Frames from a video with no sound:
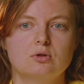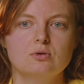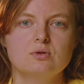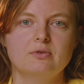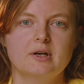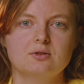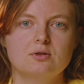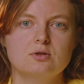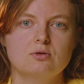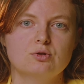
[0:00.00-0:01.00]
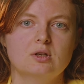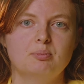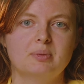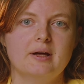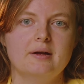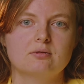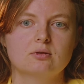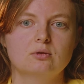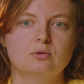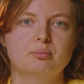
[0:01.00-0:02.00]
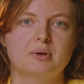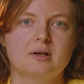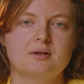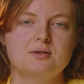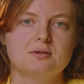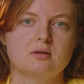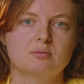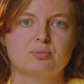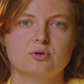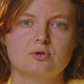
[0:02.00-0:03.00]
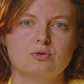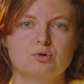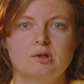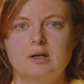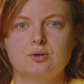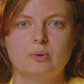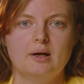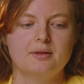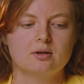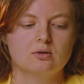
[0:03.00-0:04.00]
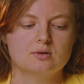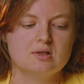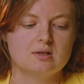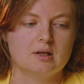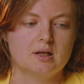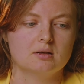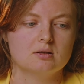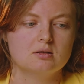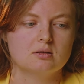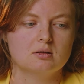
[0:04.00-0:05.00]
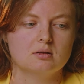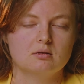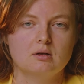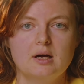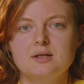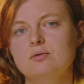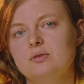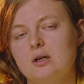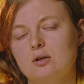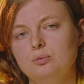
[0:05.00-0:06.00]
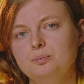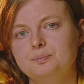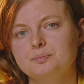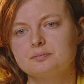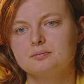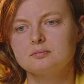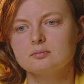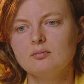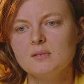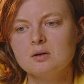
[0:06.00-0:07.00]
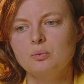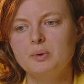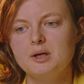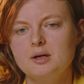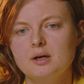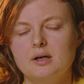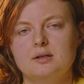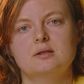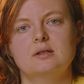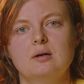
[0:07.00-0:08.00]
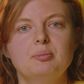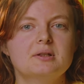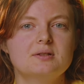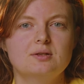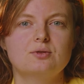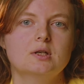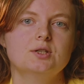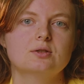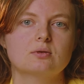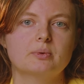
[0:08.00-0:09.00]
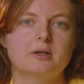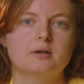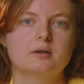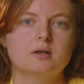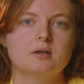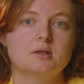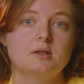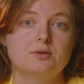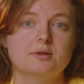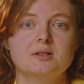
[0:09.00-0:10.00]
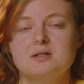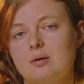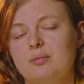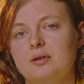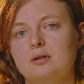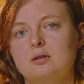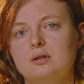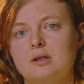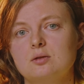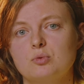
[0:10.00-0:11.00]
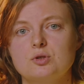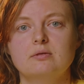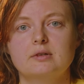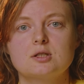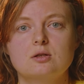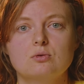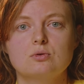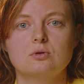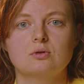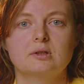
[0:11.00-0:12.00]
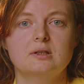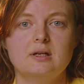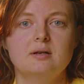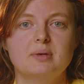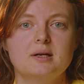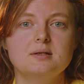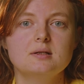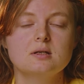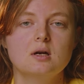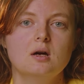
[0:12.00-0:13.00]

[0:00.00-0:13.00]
those factors usually play a role, but pros usually outweigh the cons, and as of now, we ended up at the situation where internet, something that most of us use on a daily basis,